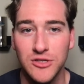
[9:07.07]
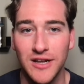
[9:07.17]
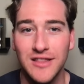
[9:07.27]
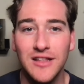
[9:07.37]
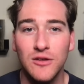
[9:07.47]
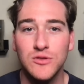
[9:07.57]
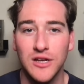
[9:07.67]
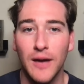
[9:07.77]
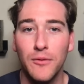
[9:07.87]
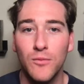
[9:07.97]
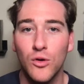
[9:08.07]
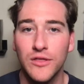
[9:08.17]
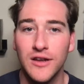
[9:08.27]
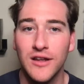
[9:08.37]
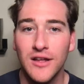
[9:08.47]
I think there was a couple more
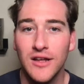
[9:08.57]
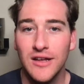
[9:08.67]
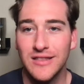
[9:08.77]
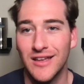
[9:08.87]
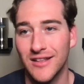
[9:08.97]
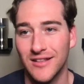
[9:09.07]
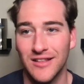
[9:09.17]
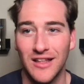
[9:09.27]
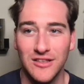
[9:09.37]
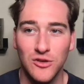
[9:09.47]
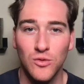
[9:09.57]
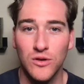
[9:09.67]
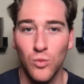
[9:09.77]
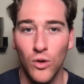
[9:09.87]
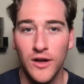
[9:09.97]
than you
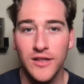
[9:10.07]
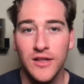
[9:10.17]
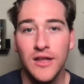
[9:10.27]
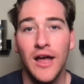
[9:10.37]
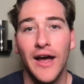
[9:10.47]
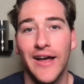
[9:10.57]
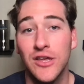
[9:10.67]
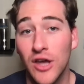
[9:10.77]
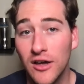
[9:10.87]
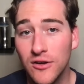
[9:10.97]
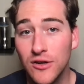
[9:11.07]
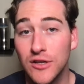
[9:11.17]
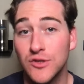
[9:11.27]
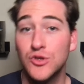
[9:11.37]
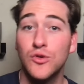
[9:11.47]
would want. Gunnar
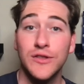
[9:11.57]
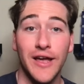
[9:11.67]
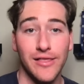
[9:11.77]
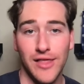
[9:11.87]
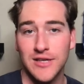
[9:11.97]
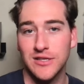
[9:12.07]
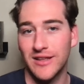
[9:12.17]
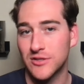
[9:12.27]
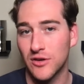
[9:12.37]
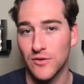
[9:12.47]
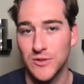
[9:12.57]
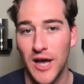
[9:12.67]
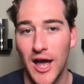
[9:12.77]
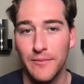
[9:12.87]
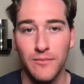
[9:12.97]
is doing that less and less over
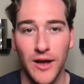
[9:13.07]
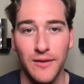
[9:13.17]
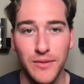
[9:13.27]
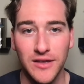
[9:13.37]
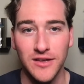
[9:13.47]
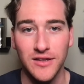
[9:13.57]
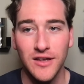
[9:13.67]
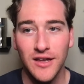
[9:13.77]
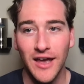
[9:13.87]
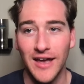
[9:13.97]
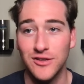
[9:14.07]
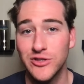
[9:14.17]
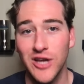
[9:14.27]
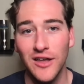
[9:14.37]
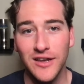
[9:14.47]
time, in my opinion. And you
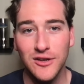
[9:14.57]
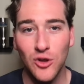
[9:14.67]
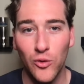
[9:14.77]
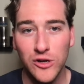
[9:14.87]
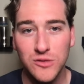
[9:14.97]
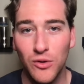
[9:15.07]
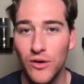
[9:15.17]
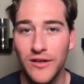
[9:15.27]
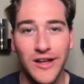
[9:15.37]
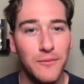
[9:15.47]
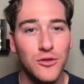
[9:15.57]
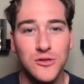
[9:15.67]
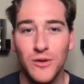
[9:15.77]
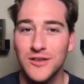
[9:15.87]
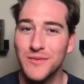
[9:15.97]
saw that in the Orange Bowl, a couple of
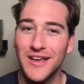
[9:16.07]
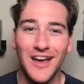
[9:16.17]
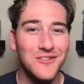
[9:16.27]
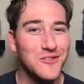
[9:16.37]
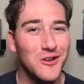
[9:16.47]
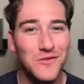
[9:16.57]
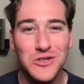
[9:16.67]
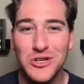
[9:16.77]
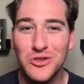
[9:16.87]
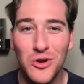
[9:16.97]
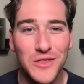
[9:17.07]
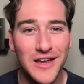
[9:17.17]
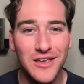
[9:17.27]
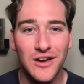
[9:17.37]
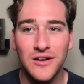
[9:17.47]
those balls. Man, I don't know if you should have thrown
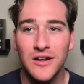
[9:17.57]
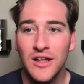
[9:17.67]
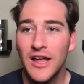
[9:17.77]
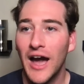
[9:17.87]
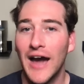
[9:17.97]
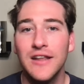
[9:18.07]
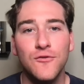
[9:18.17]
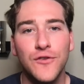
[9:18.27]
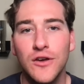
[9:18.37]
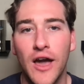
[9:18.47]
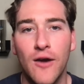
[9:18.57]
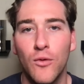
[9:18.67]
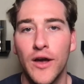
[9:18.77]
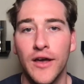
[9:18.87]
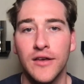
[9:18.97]
that, Gunnar. I didn't feel that
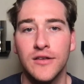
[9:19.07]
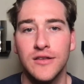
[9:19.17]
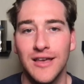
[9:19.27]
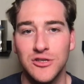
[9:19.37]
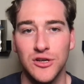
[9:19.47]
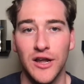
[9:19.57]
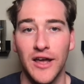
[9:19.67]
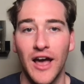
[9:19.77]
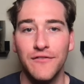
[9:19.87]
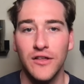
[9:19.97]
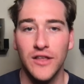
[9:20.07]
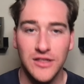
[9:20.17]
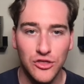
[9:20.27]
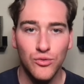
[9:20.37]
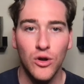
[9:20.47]
way yesterday. I felt
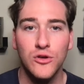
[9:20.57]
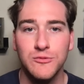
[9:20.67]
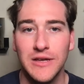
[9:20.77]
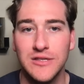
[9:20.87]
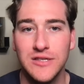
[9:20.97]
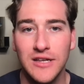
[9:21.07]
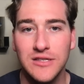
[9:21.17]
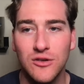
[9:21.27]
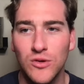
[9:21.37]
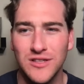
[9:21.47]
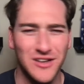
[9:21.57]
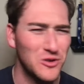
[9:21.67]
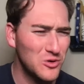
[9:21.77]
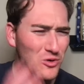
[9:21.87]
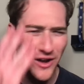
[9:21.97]
like the throws made sense. There wasn't like,
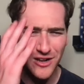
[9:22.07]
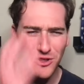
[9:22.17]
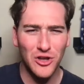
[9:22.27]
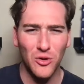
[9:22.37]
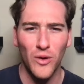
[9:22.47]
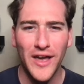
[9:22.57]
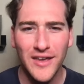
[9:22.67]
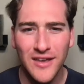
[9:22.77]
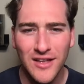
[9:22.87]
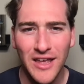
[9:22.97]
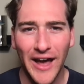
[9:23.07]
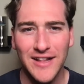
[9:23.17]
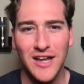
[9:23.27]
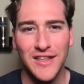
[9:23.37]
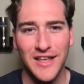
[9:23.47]
oh, I got to look away.
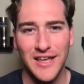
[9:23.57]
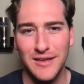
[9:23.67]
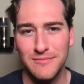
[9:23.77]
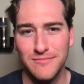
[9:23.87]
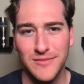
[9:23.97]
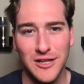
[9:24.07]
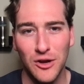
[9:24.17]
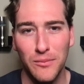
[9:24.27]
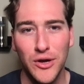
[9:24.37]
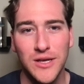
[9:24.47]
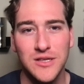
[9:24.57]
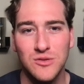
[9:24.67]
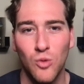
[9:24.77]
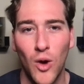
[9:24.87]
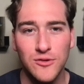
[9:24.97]
I thought that he, you know, put
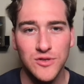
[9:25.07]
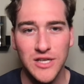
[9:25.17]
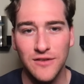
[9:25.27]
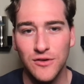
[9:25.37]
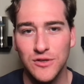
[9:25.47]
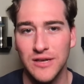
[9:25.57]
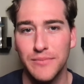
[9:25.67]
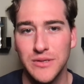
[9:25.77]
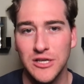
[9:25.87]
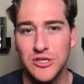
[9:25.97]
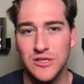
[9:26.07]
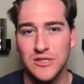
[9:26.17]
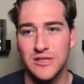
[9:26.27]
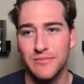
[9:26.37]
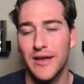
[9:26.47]
his wide receivers in
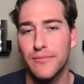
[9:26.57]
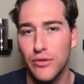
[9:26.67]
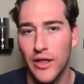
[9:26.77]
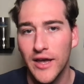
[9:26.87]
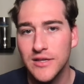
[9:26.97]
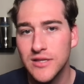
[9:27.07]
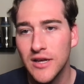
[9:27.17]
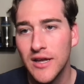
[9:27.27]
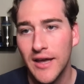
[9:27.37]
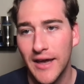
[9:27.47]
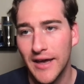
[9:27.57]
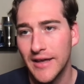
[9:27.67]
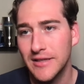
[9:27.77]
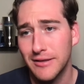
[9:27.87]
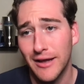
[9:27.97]
positions to make plays.
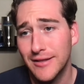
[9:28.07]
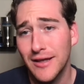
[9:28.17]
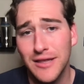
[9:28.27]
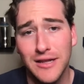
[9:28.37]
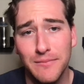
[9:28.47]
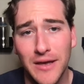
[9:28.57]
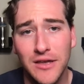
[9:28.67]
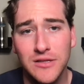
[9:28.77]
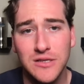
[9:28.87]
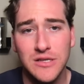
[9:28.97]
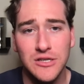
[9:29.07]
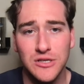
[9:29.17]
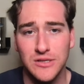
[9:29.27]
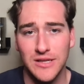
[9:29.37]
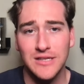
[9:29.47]
And I thought that he made good
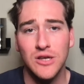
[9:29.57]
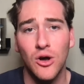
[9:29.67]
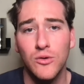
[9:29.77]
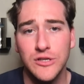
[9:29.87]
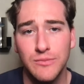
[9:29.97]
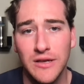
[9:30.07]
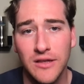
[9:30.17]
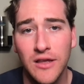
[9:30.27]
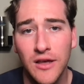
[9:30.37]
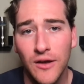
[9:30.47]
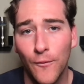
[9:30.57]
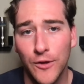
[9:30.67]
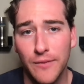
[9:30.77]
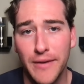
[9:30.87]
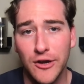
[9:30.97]
decisions. And that's always been
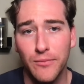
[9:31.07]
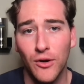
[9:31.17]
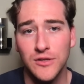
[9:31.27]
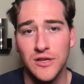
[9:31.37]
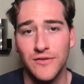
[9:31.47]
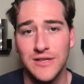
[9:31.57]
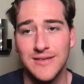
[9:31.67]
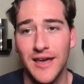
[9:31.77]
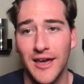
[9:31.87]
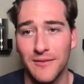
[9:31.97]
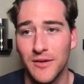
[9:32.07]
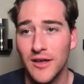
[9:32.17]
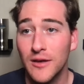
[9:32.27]
one of the better parts of his game.